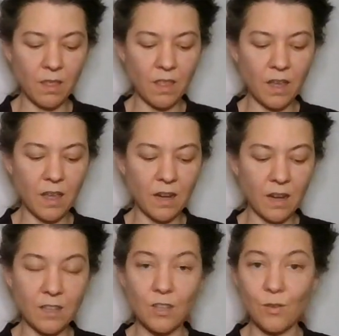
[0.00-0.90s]
the
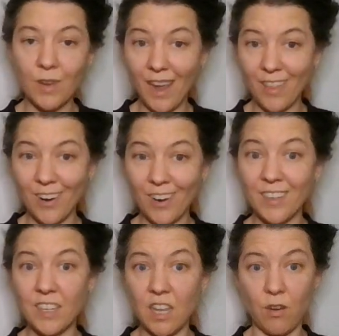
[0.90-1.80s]
knit two
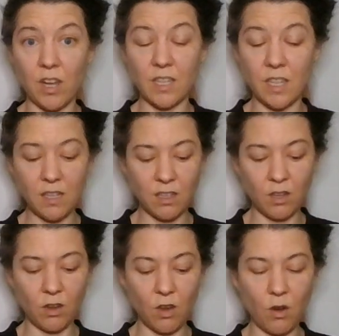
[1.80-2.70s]
together decreases
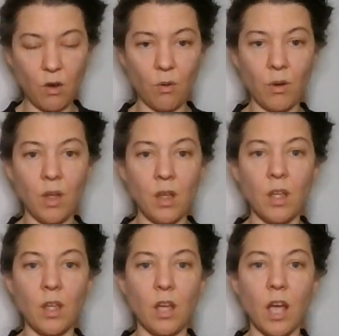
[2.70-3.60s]
go
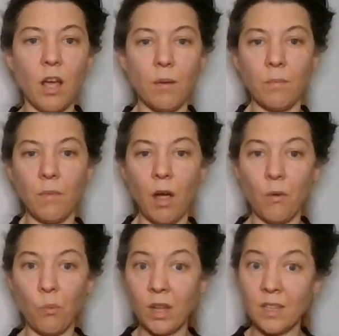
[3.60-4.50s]
um,
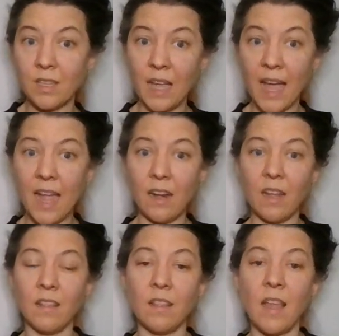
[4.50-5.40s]
on one side
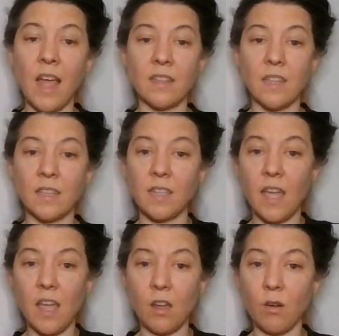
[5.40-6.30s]
and then the
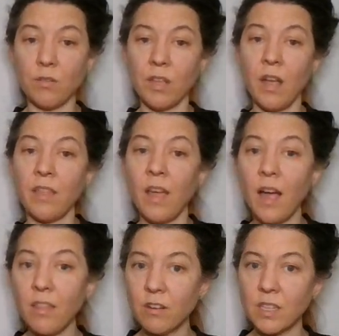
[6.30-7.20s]
SSK goes on the
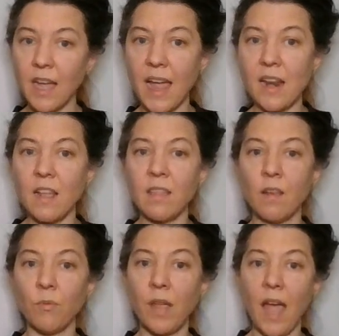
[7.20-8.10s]
other side and
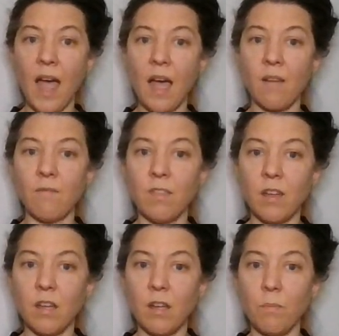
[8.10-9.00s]
then we have
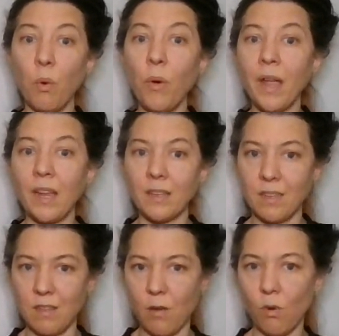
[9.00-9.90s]
the
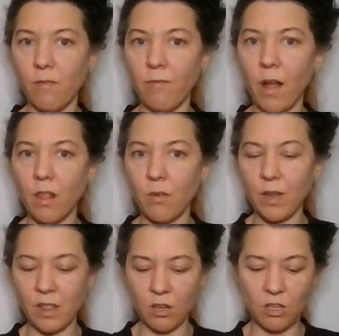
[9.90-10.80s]
point. So we're
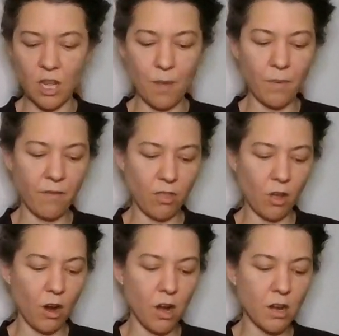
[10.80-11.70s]
following the shape of the
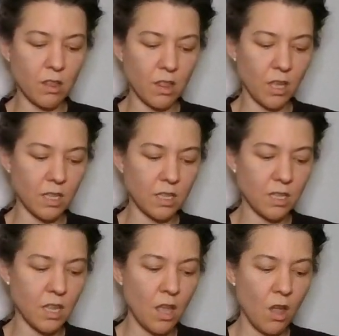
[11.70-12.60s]
heart.
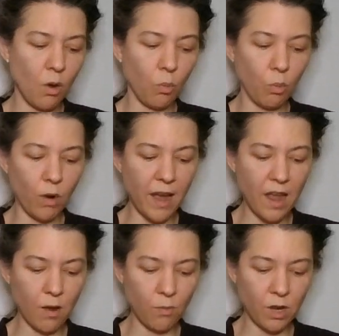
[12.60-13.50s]
That's
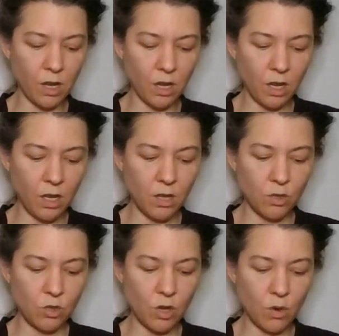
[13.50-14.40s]
why we
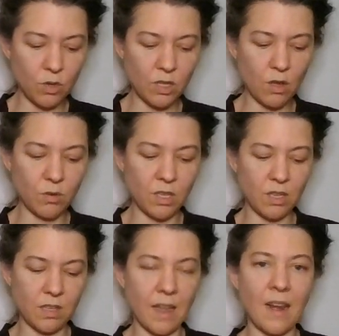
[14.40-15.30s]
chose those
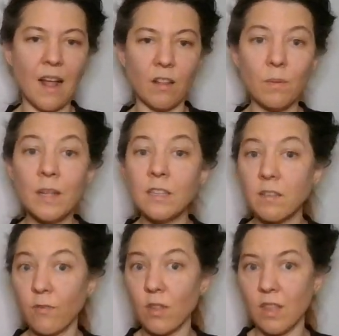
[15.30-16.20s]
design
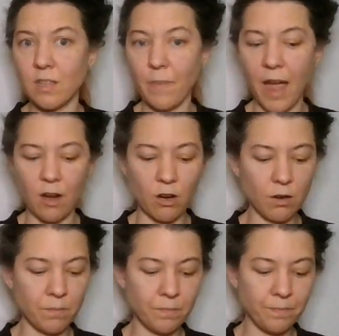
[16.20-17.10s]
elements for this pattern.